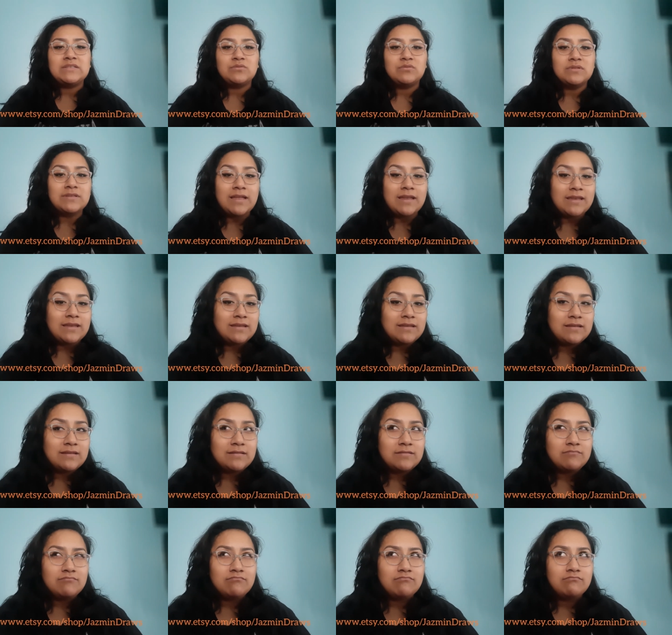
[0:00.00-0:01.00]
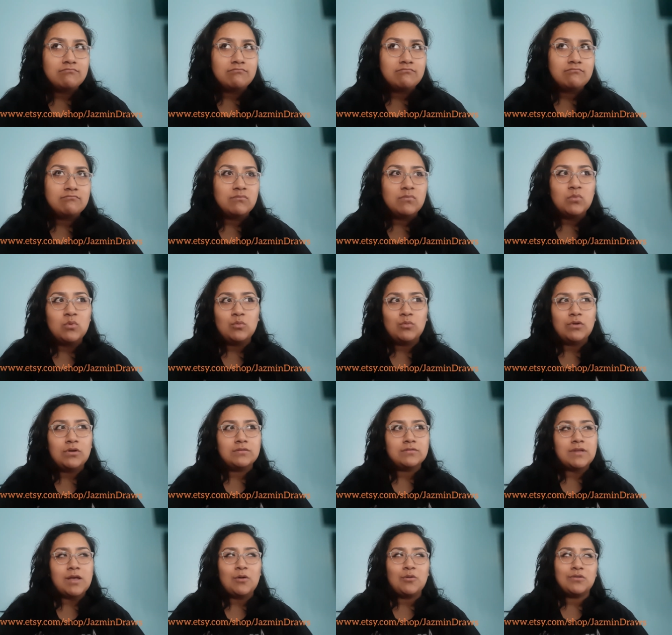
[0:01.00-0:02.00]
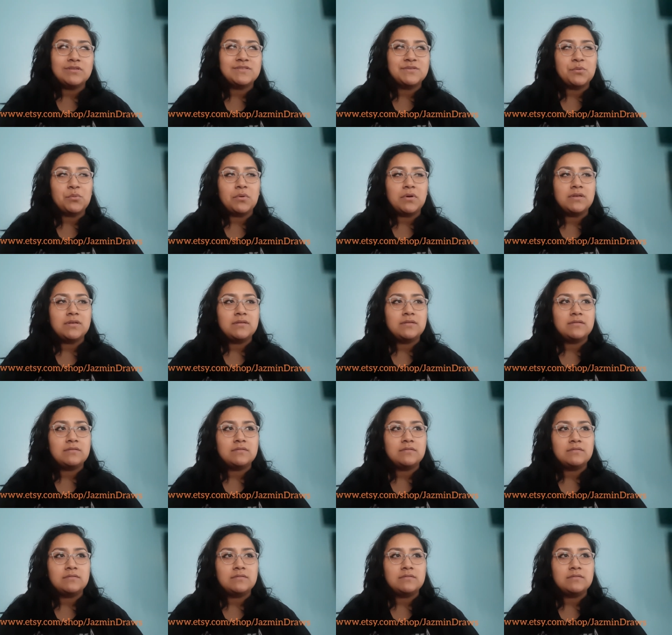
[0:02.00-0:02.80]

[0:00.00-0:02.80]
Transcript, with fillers: one that, well, no, was the one